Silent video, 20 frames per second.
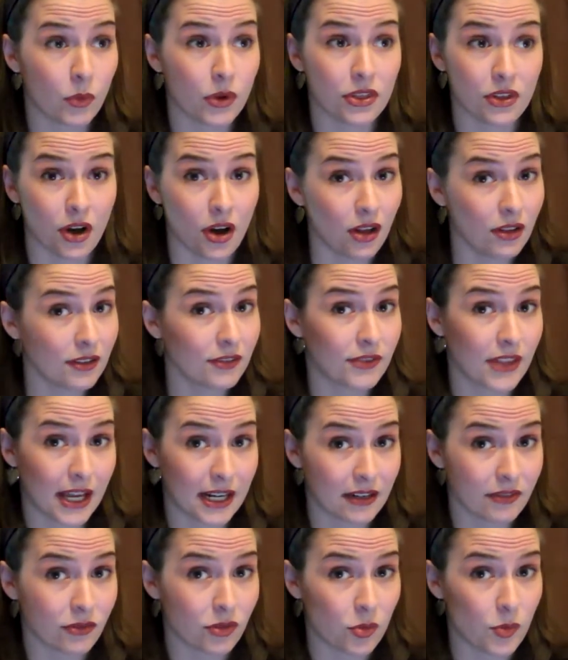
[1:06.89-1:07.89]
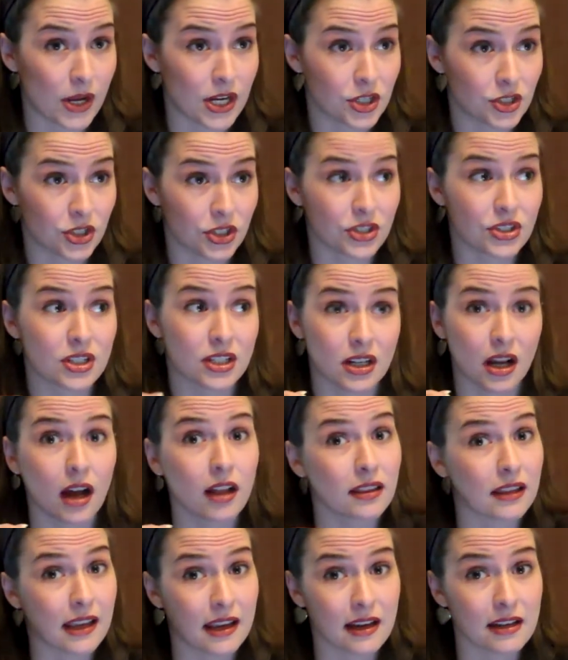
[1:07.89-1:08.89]
with all of that information to
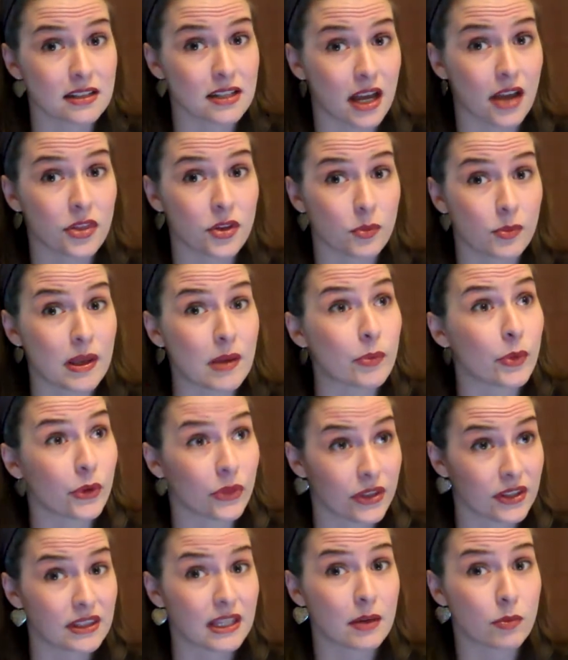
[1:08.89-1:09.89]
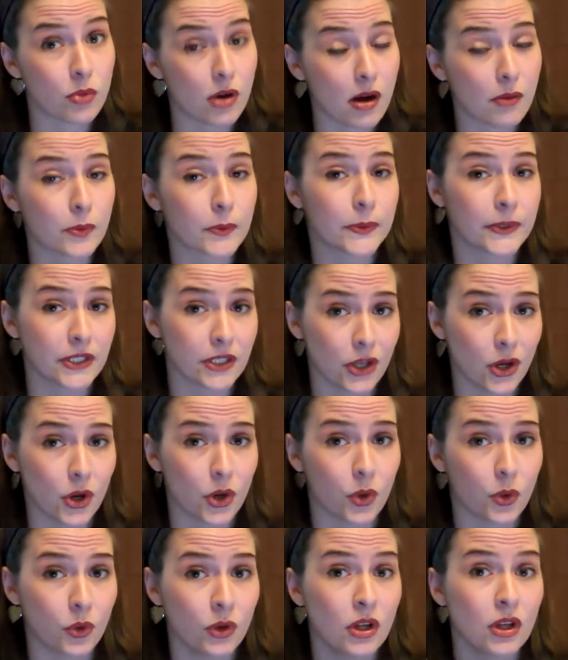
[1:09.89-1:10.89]
not leak it to other people that they probably
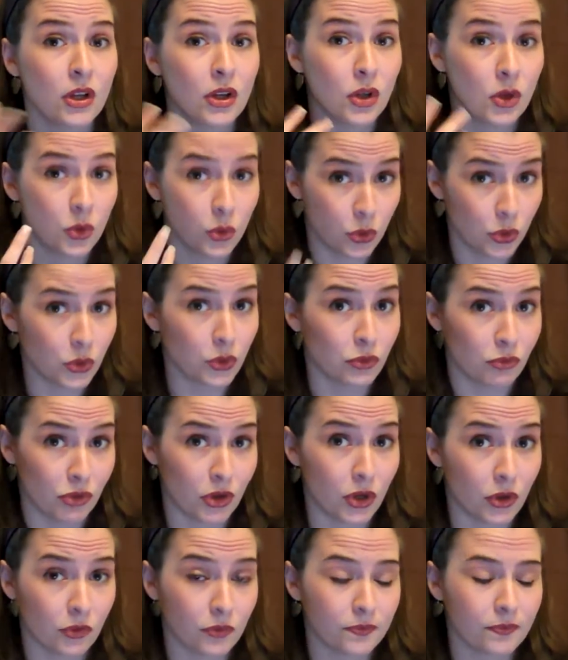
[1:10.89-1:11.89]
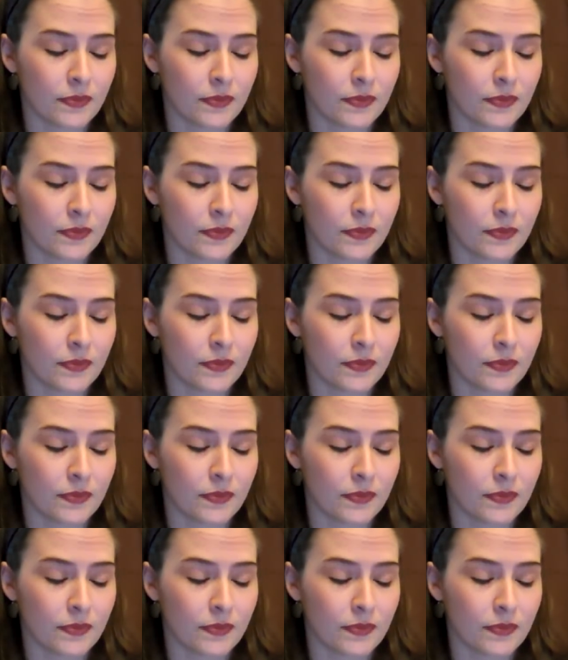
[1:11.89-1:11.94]
know who you know.